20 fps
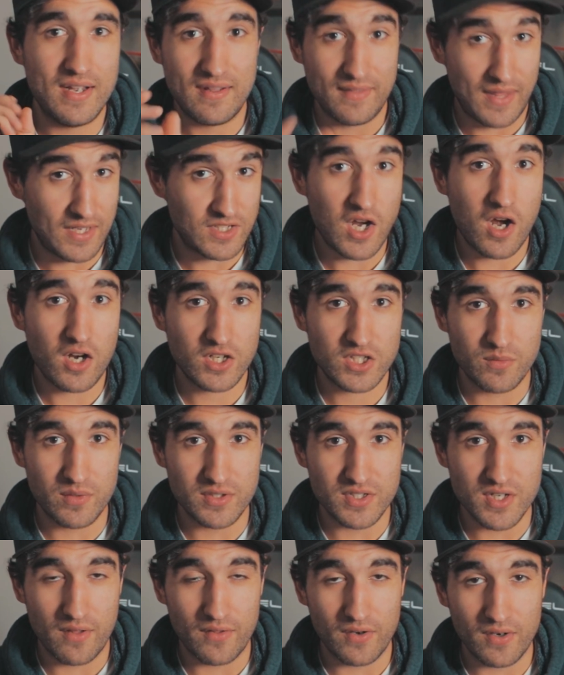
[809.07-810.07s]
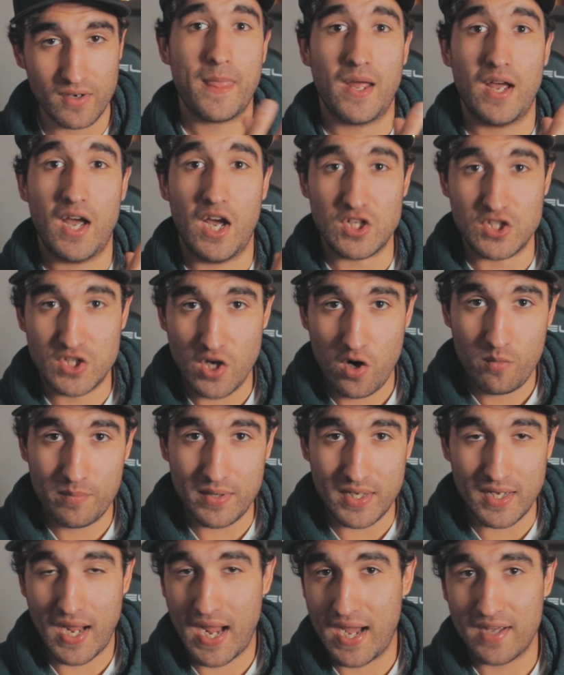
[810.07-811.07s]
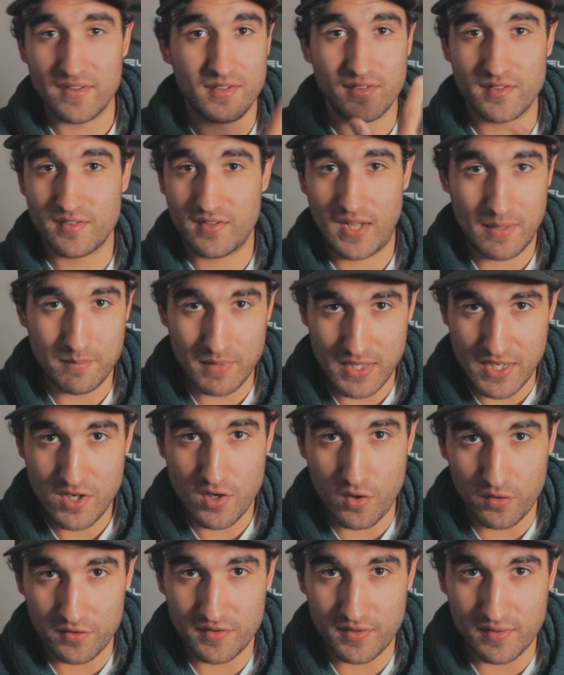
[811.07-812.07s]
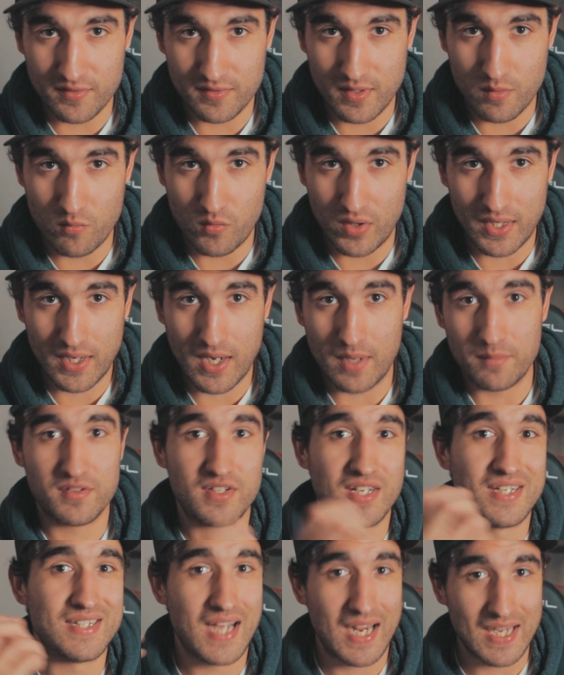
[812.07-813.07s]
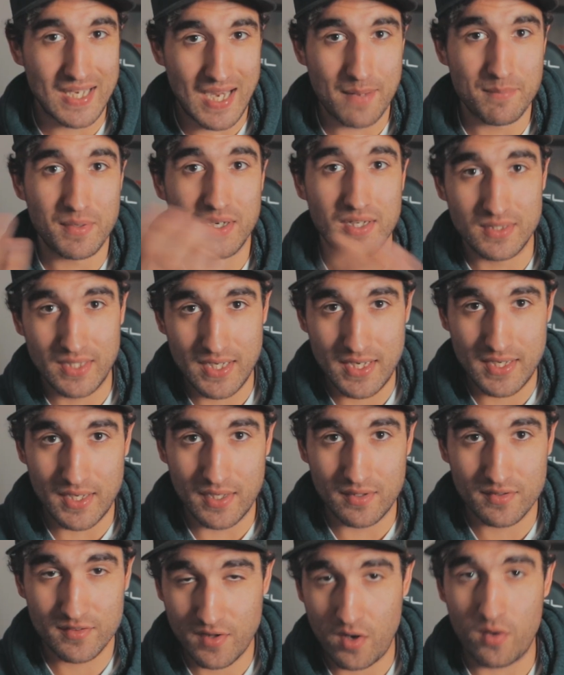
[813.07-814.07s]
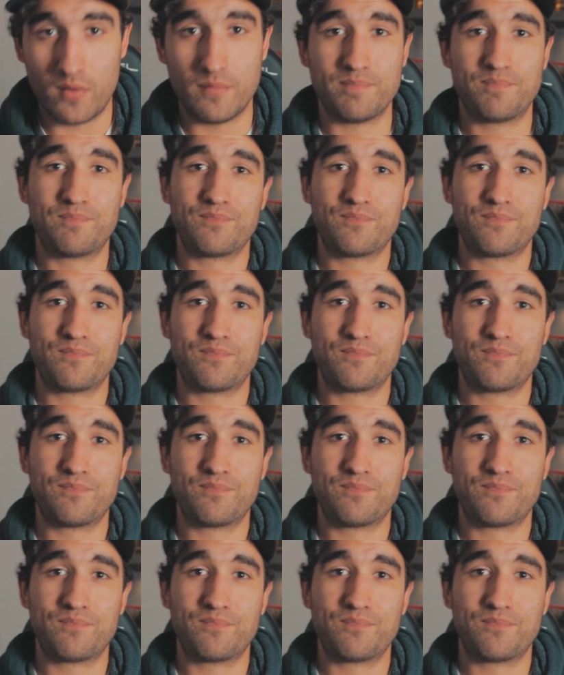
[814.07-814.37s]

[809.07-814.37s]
They talk to each other. Adobe has the same ecosystem when it comes to dynamic linking. So